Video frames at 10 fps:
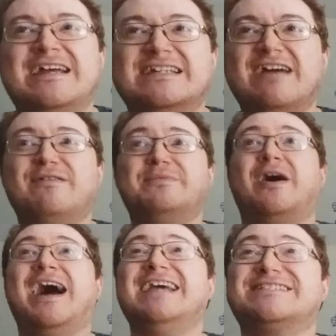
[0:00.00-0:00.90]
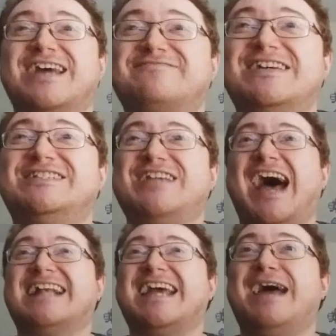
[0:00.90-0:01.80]
Give him the. He's lifted
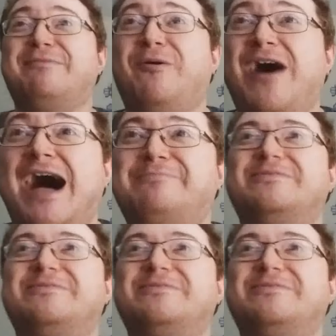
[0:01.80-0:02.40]
Chad Gable up.